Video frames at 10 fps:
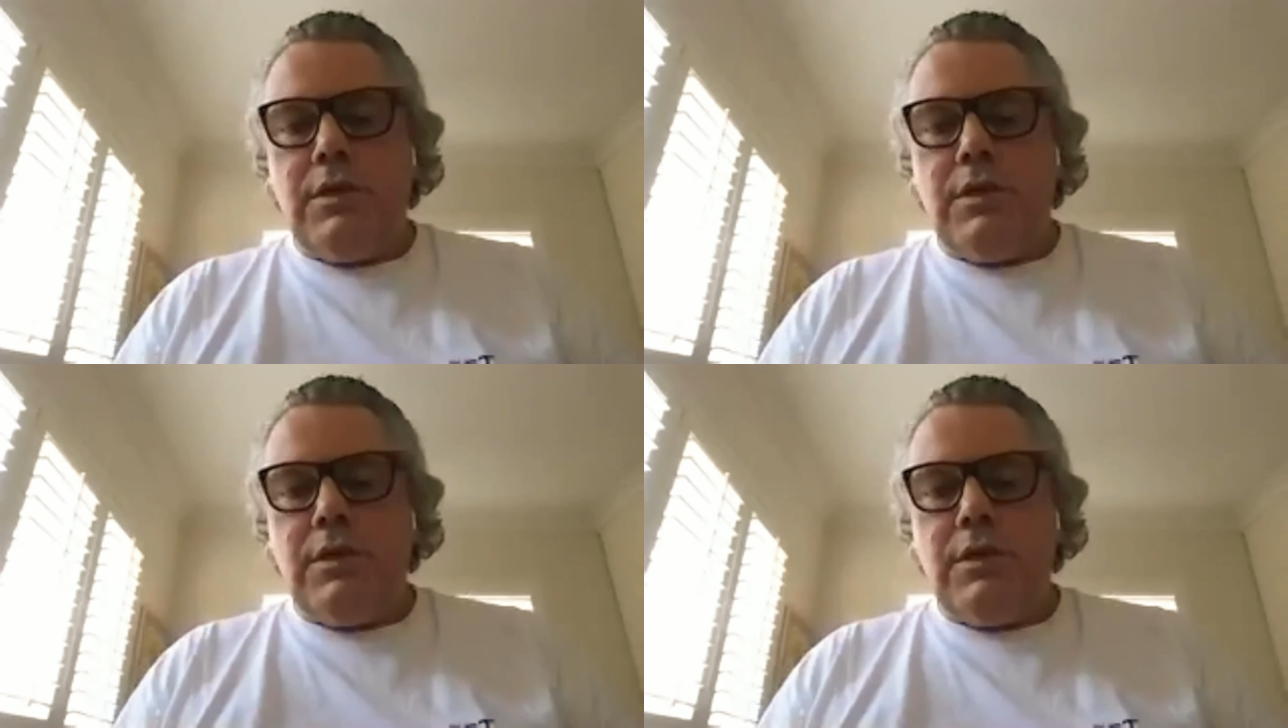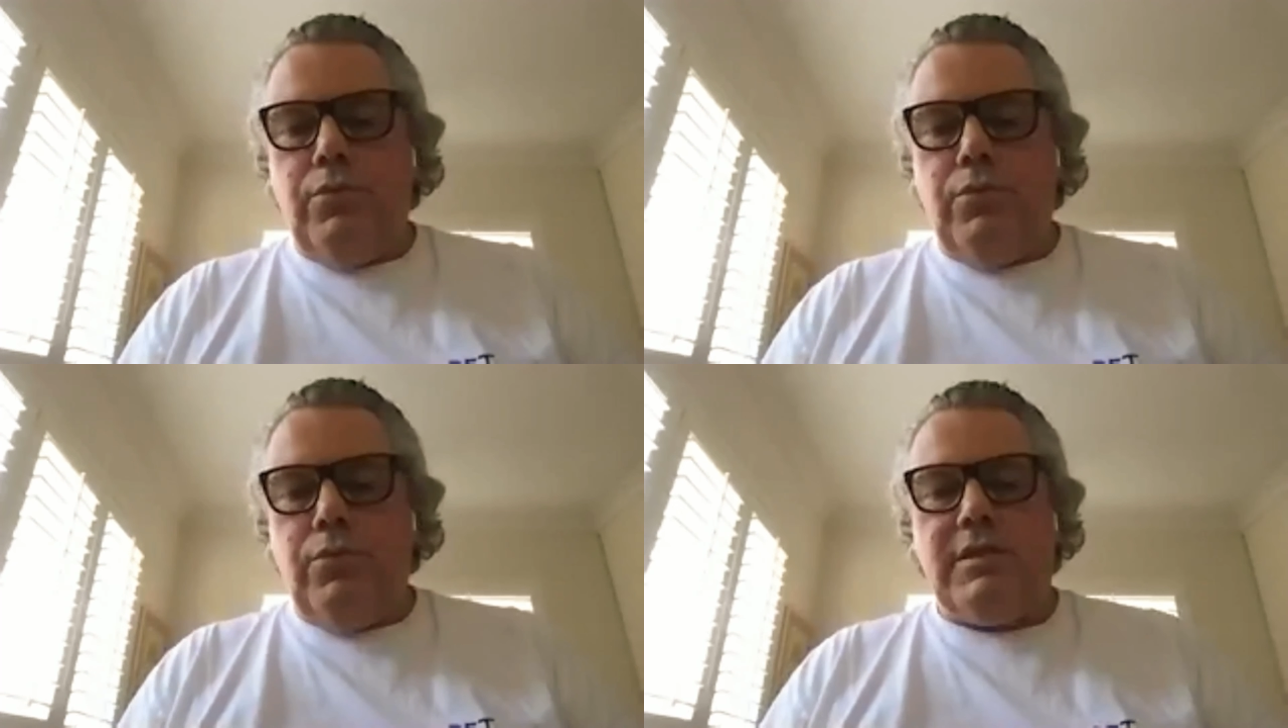
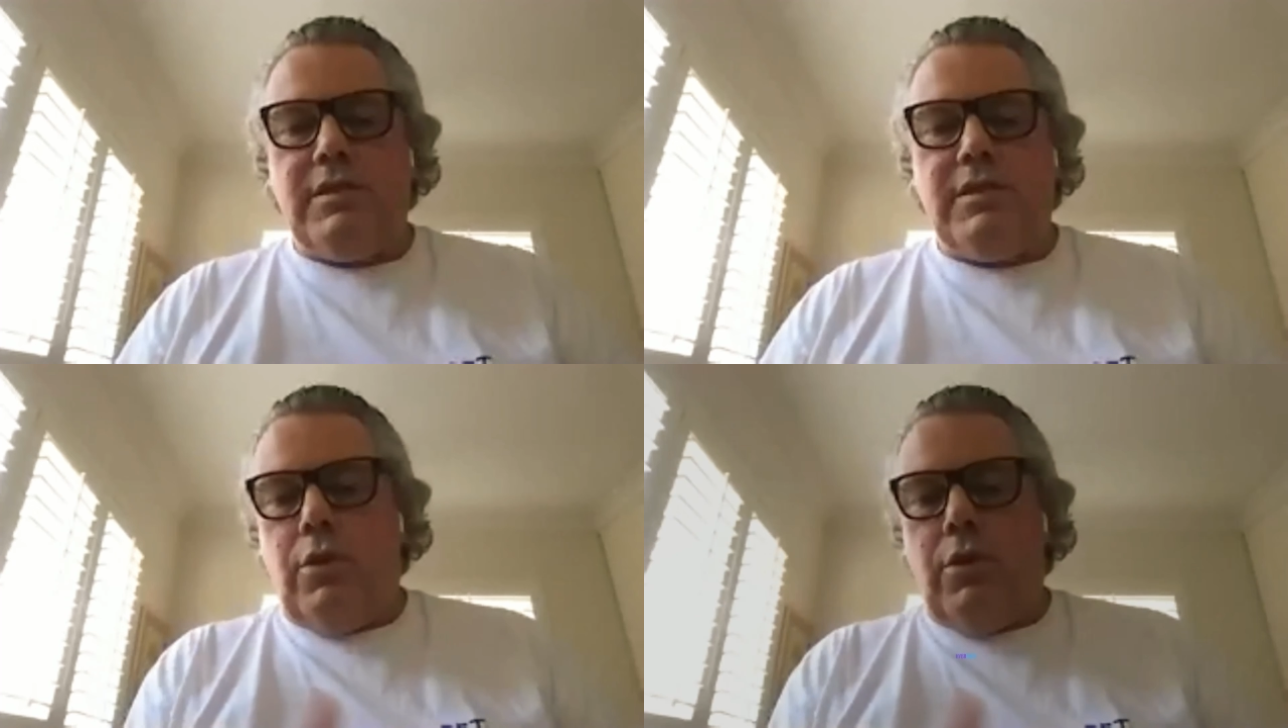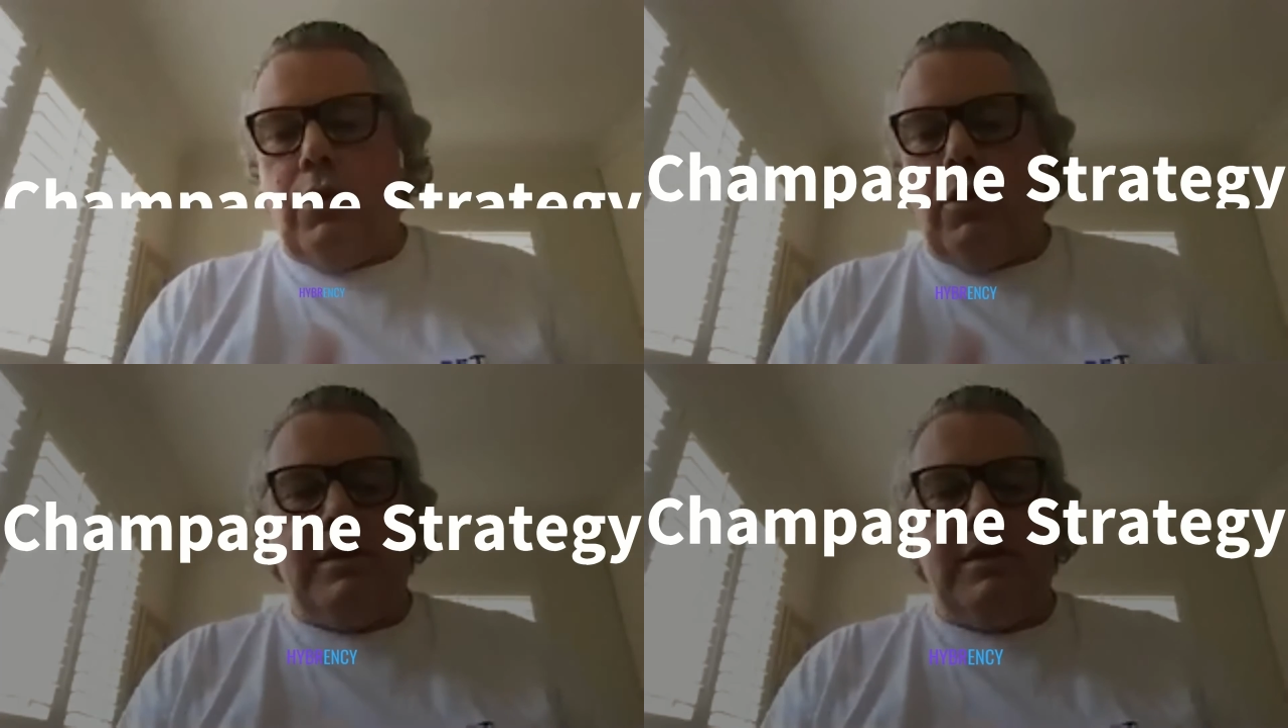price than on the
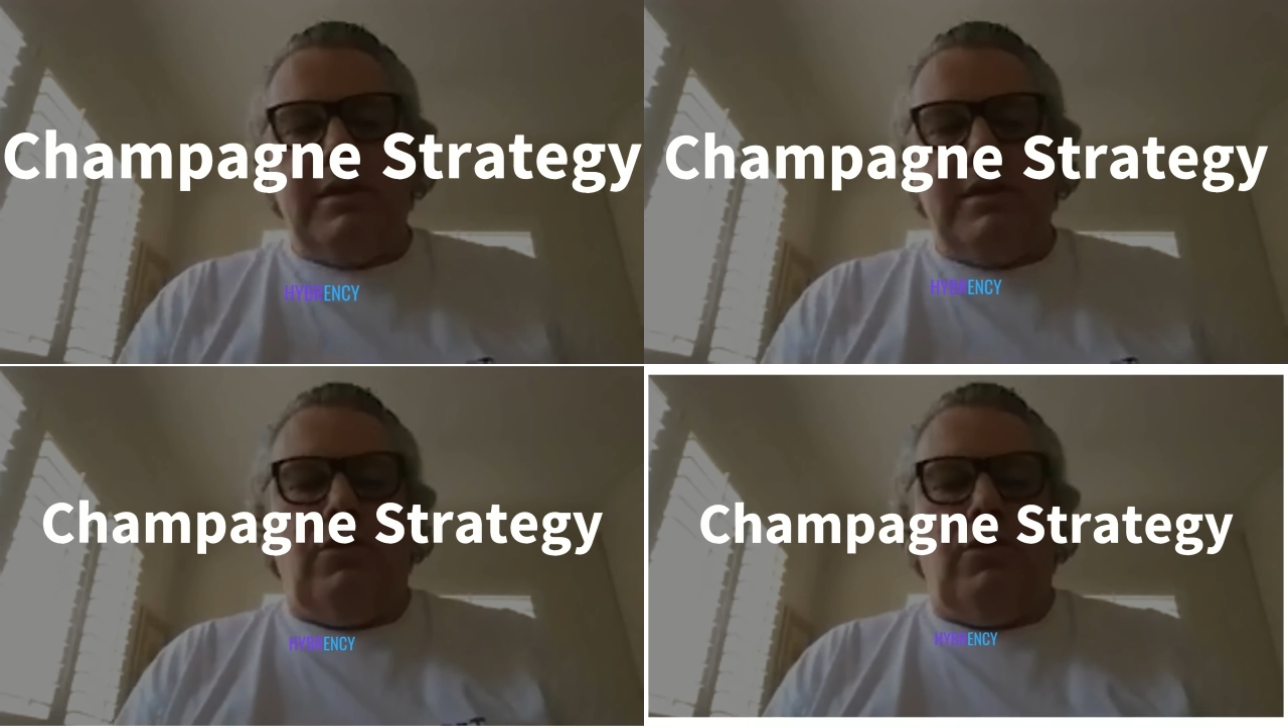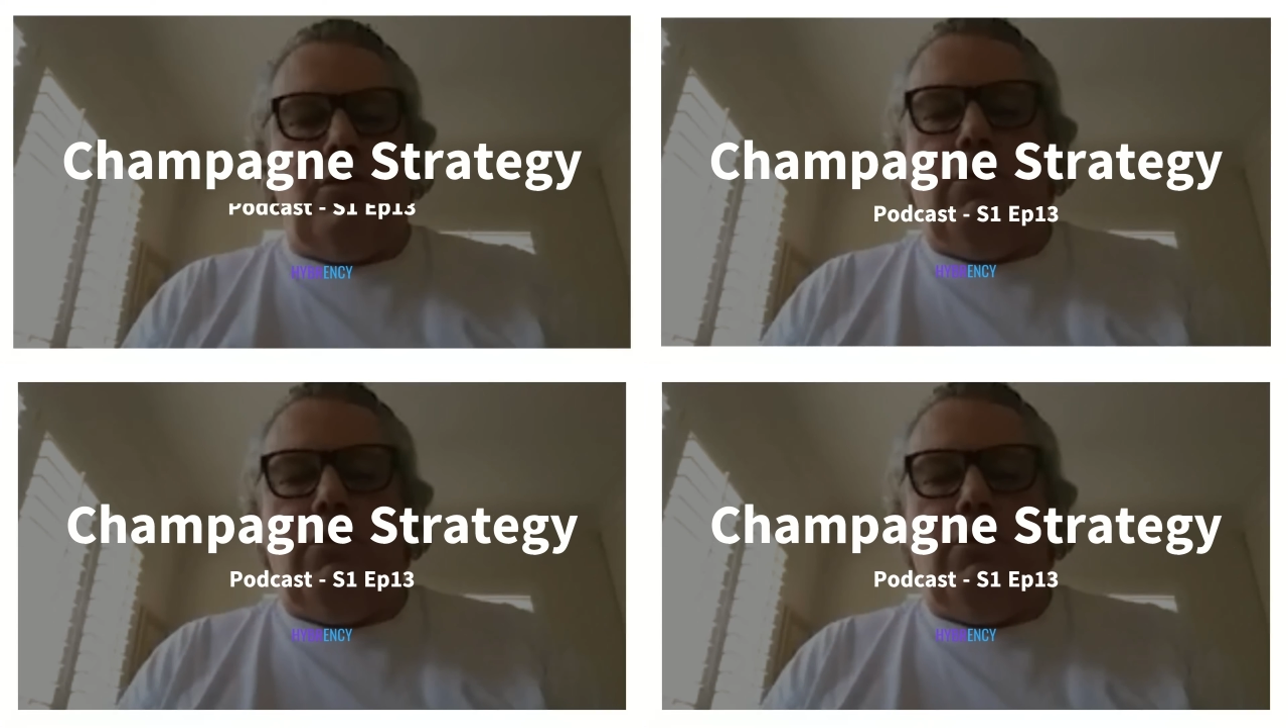basis of your